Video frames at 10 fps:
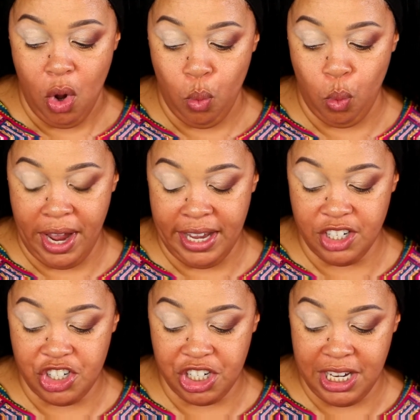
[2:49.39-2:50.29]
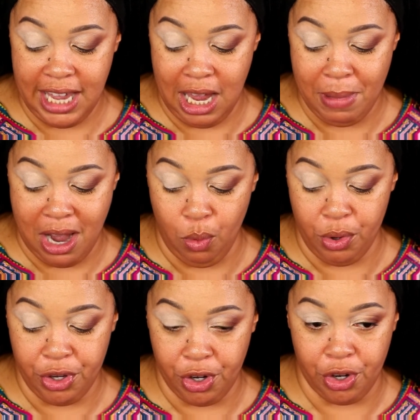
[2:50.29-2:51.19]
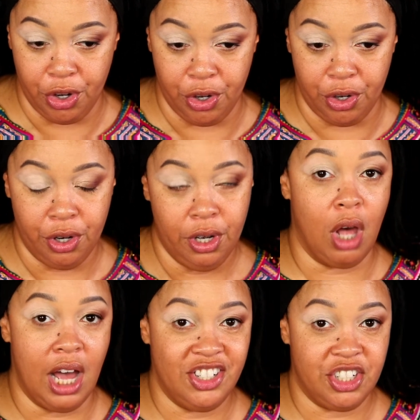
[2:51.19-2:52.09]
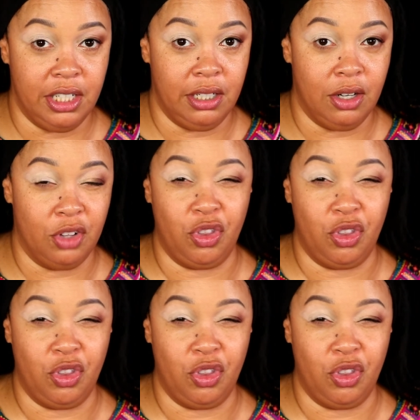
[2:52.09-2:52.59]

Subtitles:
When she came out with her launching